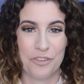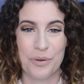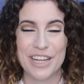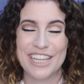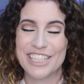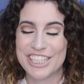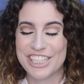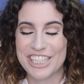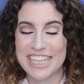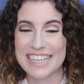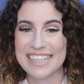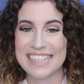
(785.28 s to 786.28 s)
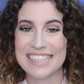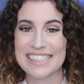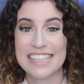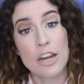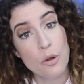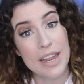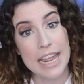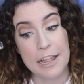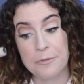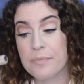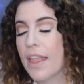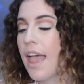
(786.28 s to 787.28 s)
which is annoying.